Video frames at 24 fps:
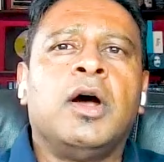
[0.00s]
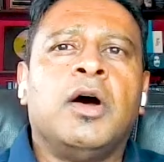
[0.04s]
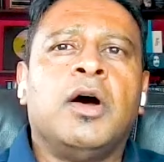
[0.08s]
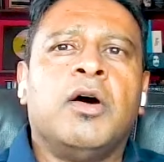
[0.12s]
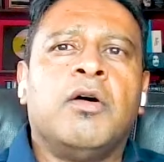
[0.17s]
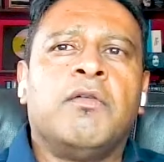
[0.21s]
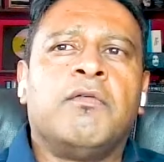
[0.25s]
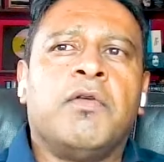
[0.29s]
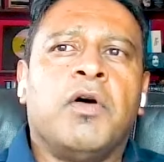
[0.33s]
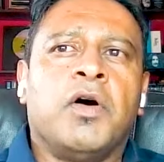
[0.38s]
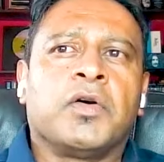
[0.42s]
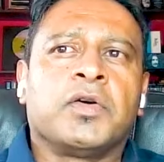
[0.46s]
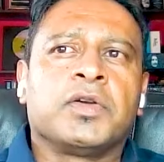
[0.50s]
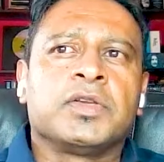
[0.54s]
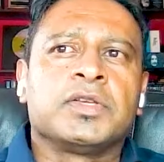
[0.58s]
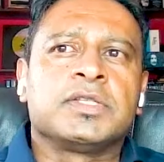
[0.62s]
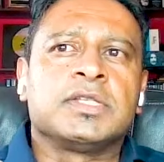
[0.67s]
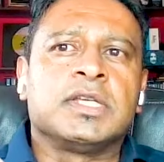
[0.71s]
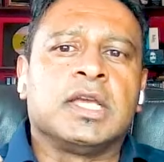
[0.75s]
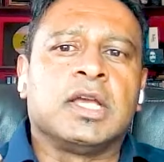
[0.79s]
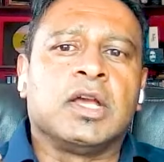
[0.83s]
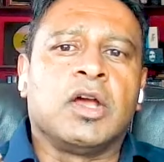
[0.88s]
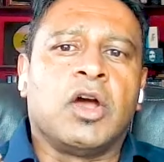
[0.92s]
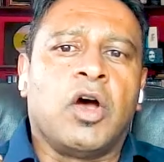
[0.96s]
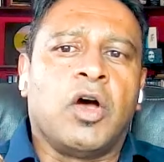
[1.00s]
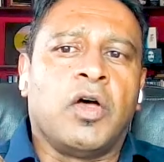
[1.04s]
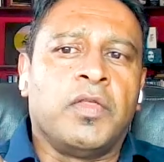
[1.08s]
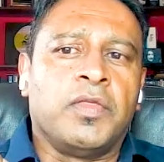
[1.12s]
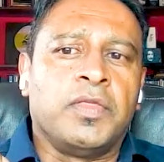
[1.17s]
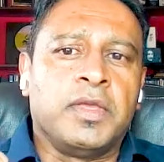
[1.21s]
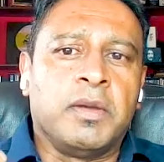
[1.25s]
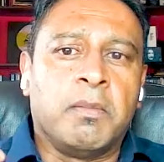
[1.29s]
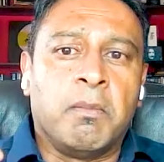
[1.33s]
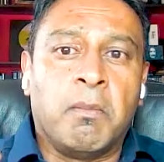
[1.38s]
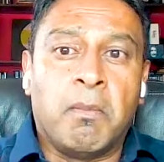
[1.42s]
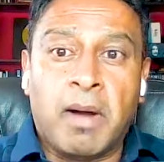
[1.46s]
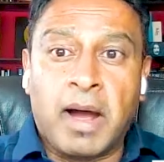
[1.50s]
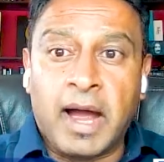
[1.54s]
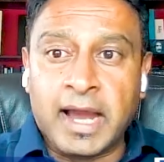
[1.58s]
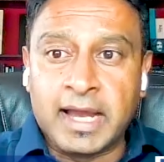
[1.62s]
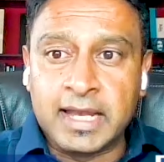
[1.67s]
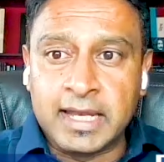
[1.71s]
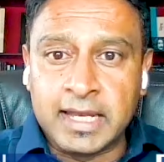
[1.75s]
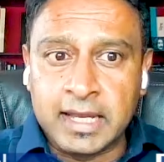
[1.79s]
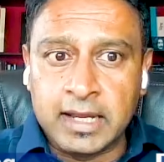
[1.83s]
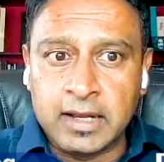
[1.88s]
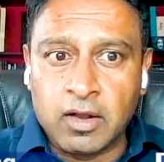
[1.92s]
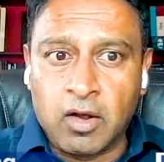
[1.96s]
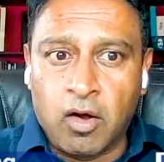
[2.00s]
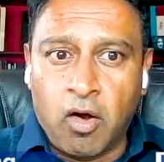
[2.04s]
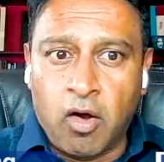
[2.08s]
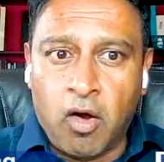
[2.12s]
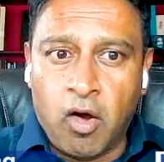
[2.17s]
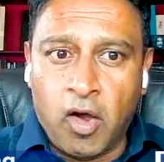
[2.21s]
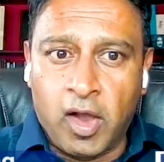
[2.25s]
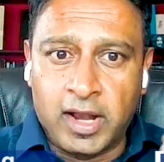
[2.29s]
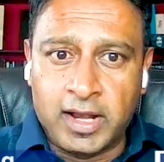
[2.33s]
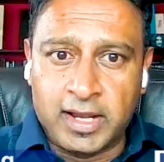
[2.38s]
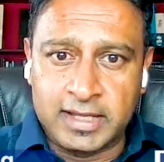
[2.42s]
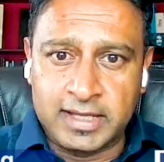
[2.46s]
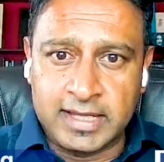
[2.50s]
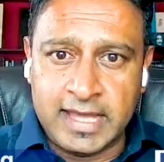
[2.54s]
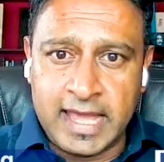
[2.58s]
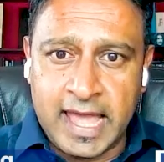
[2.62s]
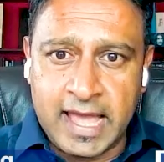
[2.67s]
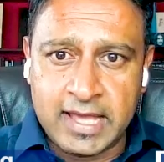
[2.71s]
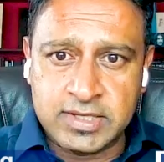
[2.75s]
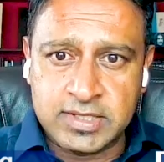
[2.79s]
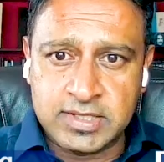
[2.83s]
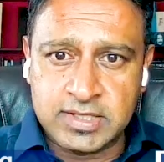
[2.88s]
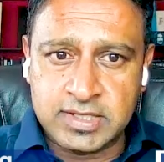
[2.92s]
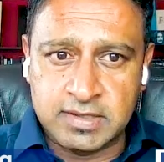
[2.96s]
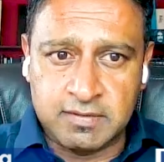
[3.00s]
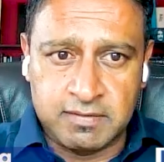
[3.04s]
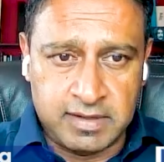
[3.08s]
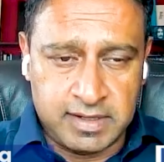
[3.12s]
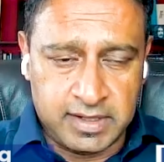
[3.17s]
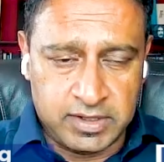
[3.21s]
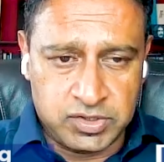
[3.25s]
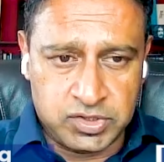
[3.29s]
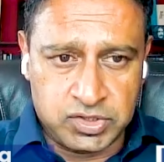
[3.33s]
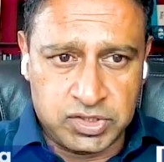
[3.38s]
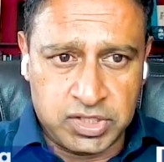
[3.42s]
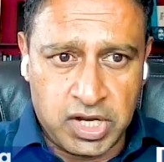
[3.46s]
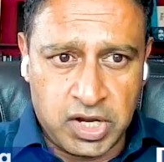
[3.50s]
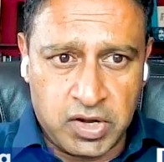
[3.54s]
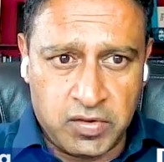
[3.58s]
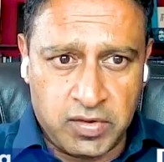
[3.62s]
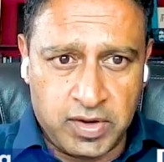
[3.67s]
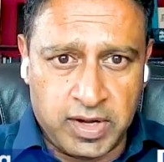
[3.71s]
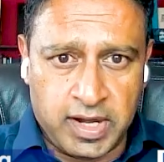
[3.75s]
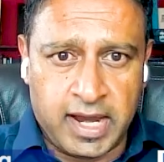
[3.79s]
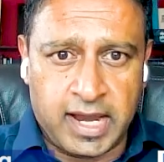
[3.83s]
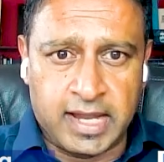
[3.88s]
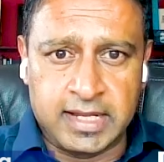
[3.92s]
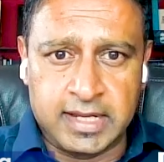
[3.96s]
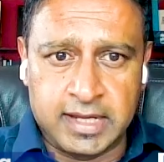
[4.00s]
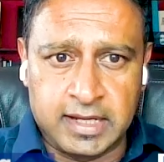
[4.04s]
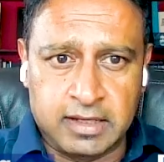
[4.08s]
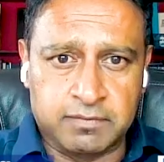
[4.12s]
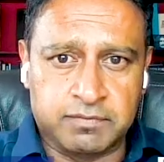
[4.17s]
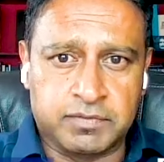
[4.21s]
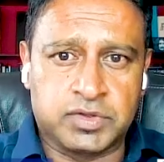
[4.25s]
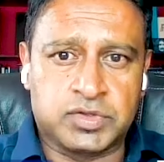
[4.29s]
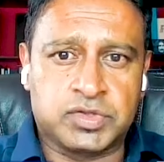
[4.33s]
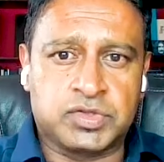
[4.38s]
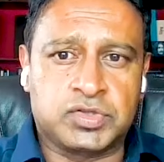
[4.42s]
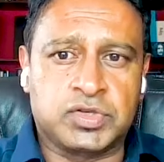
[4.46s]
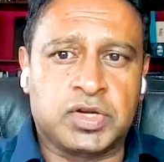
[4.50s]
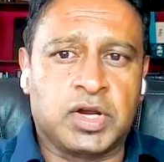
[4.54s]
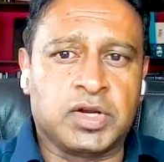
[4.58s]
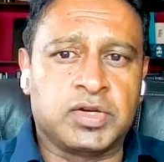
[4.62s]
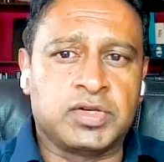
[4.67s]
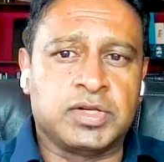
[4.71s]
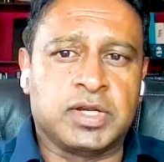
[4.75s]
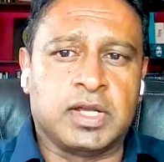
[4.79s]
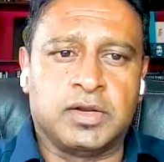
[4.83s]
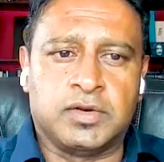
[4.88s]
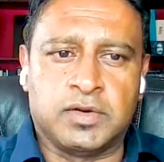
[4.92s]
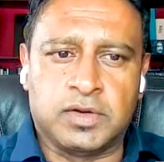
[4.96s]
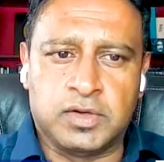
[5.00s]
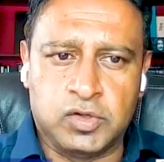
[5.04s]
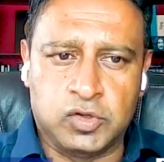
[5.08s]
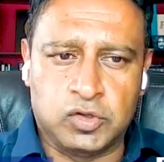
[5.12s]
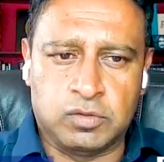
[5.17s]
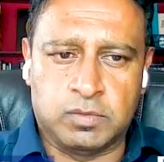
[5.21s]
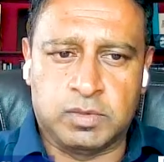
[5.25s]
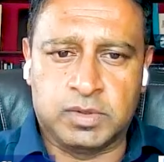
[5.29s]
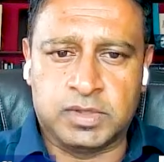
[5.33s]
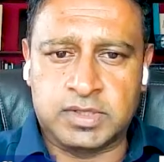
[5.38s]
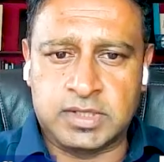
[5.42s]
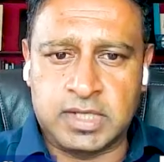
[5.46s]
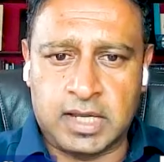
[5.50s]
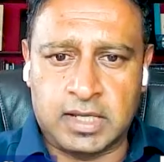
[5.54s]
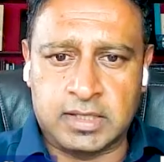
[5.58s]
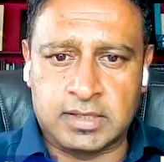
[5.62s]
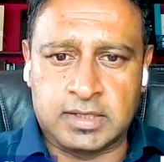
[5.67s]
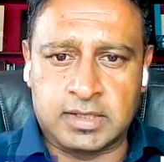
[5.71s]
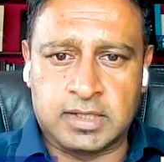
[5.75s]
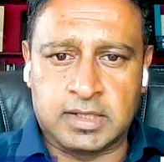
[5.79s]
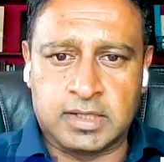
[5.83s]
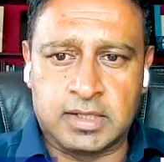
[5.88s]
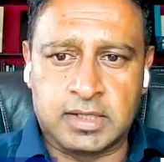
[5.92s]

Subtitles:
focusing on the mining, oil and gas, civil engineering, and infrastructure and renewable sector.